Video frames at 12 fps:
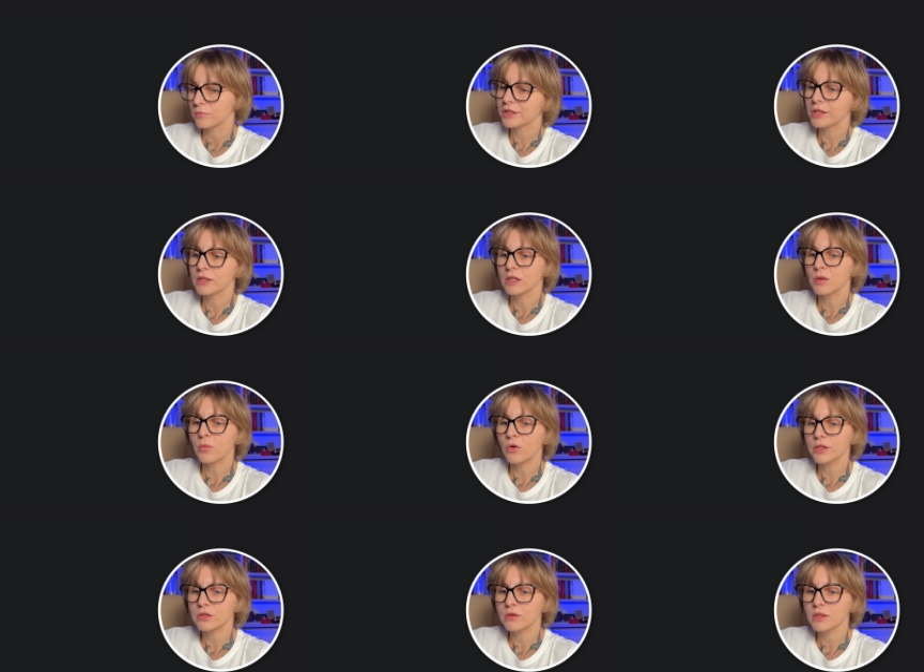Here,
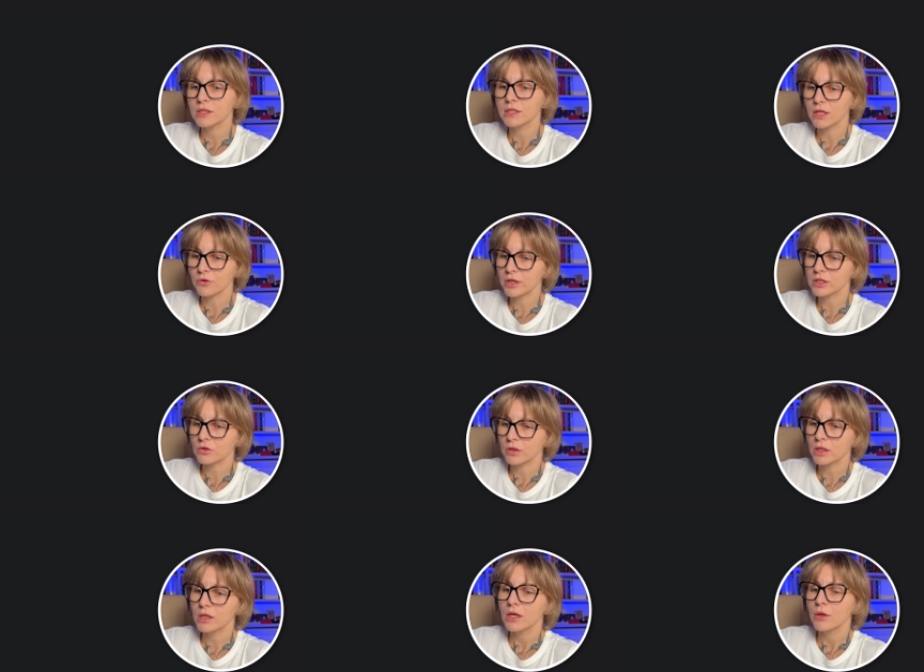point to the
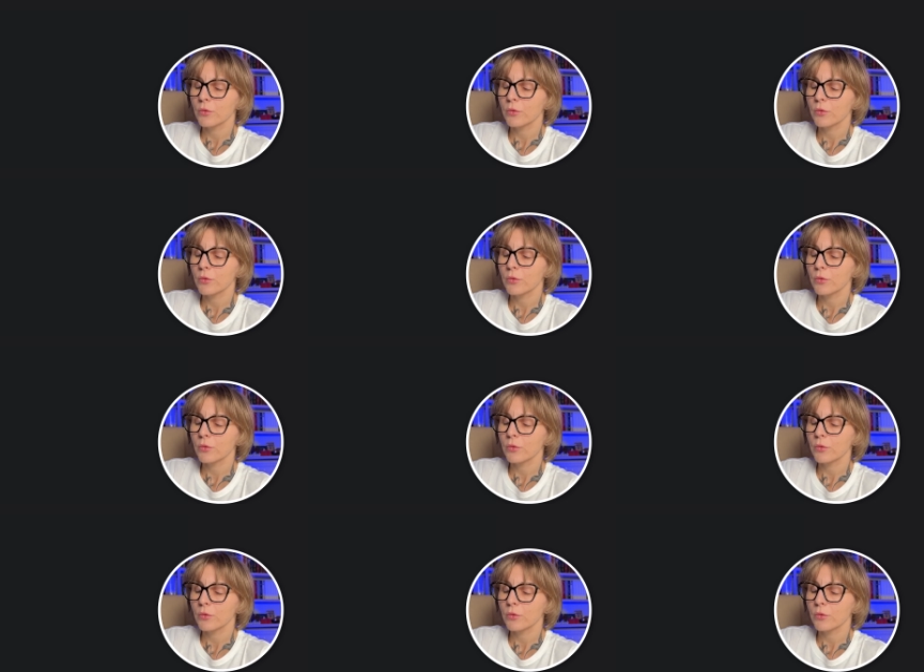directory